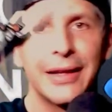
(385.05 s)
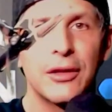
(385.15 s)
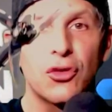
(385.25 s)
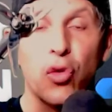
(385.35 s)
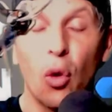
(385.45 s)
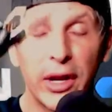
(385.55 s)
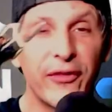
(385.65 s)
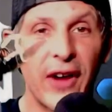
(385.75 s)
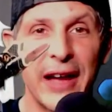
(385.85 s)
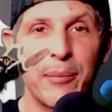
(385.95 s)

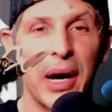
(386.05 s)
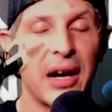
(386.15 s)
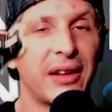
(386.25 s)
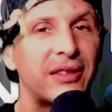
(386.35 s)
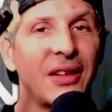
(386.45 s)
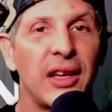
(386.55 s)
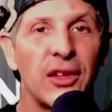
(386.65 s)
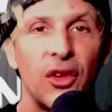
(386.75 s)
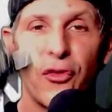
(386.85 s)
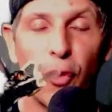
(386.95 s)
$25 to
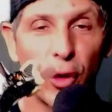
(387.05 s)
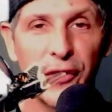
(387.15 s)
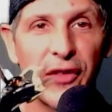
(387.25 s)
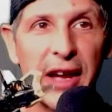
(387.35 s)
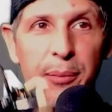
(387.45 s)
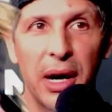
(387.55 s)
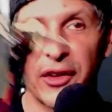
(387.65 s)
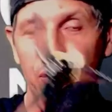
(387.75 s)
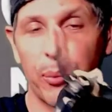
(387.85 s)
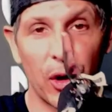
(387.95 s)

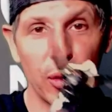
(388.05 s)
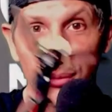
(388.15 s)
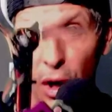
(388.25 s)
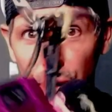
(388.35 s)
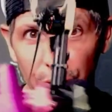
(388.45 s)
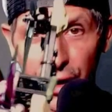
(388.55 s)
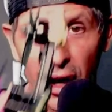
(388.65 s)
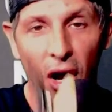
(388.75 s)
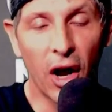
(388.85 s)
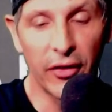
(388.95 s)
$45 per motor
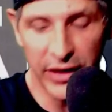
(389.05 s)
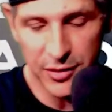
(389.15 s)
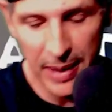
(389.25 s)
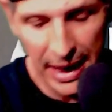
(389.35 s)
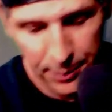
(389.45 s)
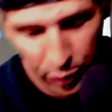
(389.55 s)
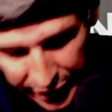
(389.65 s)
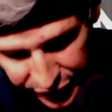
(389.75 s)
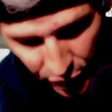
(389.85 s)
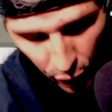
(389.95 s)
on these bad boys?
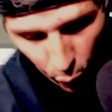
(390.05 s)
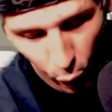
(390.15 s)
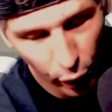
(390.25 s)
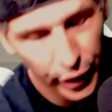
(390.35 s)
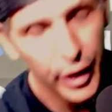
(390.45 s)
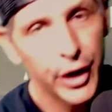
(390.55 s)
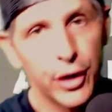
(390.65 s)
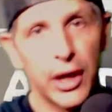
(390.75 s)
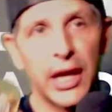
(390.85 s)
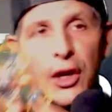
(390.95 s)
Or you
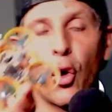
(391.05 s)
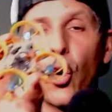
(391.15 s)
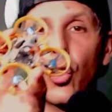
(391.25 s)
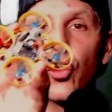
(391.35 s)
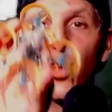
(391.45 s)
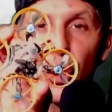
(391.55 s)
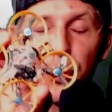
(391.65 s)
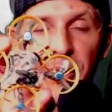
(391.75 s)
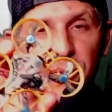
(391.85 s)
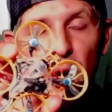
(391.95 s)
could get a whole group
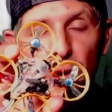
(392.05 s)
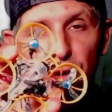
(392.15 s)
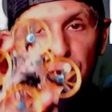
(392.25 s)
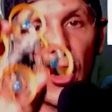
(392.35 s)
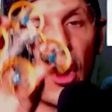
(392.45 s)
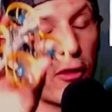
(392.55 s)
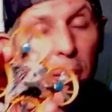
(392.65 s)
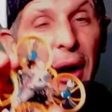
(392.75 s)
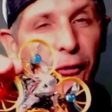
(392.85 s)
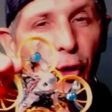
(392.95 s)
of motors for
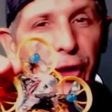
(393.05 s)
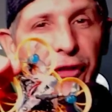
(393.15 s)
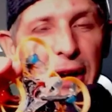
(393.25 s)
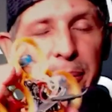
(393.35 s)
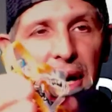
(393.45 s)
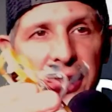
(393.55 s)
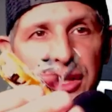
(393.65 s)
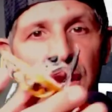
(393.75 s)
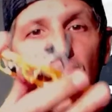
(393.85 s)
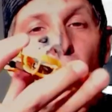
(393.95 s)
about $45
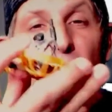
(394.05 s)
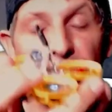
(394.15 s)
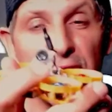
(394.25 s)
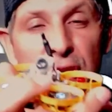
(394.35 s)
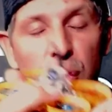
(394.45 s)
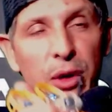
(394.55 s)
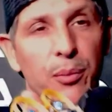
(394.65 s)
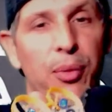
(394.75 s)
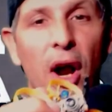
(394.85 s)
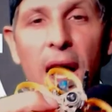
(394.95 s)
with these one.
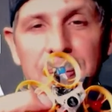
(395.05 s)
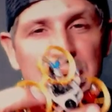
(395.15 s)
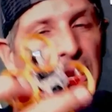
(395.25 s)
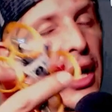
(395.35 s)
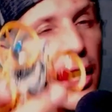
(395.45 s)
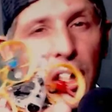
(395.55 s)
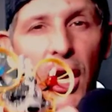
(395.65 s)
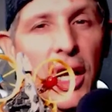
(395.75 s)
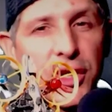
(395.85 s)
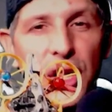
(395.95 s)
Props, going to
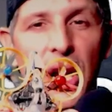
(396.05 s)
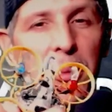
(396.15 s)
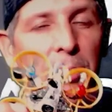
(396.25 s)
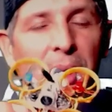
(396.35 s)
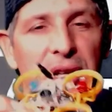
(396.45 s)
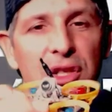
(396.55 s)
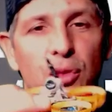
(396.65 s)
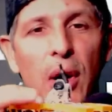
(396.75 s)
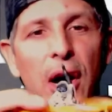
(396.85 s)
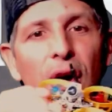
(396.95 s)
cost you a couple bucks as
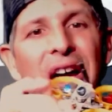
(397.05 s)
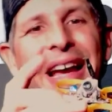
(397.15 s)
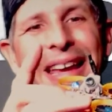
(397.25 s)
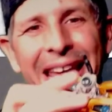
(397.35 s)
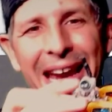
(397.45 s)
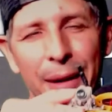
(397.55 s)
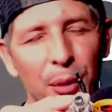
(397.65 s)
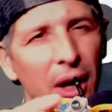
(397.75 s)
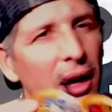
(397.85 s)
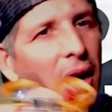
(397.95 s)
well. Camera,
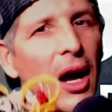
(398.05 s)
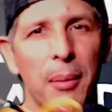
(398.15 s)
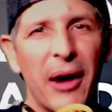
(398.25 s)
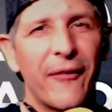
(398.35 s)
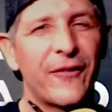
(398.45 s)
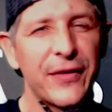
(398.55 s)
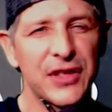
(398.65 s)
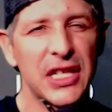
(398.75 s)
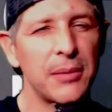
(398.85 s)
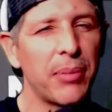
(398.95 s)
about
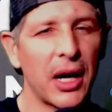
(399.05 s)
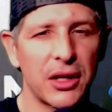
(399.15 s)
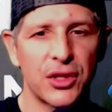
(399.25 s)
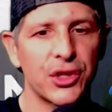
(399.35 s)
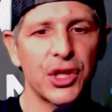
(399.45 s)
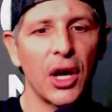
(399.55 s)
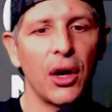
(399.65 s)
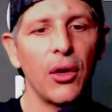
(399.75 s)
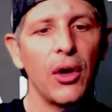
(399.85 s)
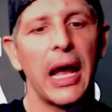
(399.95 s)
$15 or so.
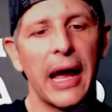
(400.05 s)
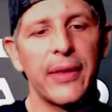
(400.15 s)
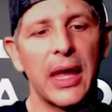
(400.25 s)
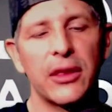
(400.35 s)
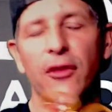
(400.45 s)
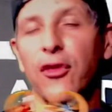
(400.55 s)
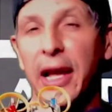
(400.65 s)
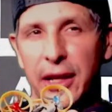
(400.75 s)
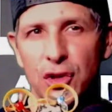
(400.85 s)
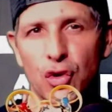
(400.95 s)
And then the flight
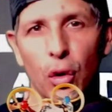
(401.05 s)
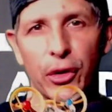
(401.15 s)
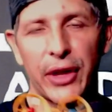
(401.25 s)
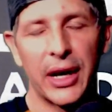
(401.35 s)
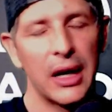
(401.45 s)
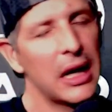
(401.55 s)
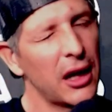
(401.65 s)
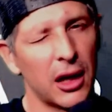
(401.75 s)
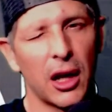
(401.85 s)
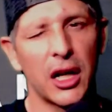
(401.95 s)
controller there
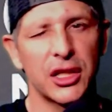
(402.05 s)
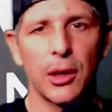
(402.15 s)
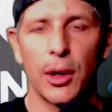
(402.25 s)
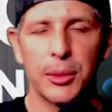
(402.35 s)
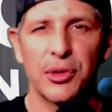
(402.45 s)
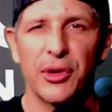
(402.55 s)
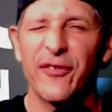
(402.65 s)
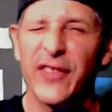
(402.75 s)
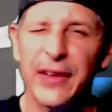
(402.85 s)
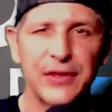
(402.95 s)
costs anywhere between
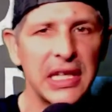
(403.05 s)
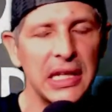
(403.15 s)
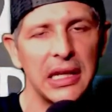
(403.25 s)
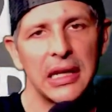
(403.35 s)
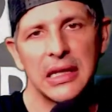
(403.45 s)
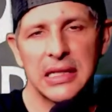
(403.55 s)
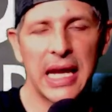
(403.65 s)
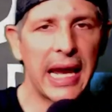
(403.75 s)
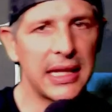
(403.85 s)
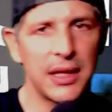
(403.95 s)
$50 to
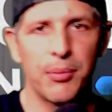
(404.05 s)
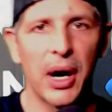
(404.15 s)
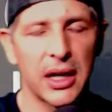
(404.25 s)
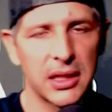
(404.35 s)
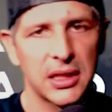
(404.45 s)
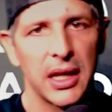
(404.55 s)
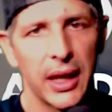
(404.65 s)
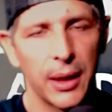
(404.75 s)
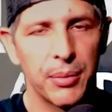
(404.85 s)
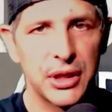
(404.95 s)
$80 in
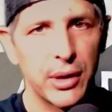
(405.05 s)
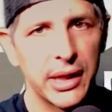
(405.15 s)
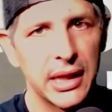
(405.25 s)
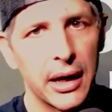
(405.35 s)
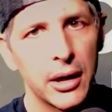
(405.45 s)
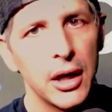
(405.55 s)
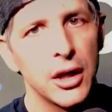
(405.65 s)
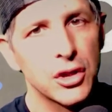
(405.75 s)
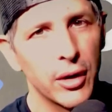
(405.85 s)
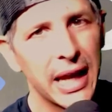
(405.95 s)
between there.
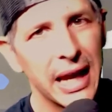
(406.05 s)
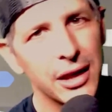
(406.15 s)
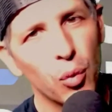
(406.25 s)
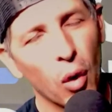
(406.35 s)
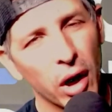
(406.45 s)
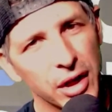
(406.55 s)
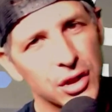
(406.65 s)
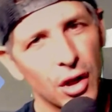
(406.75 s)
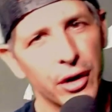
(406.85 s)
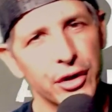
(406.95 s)
So again, you want to
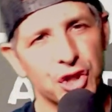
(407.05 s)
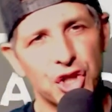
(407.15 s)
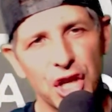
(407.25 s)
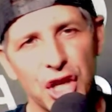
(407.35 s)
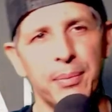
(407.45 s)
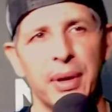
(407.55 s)
start cheap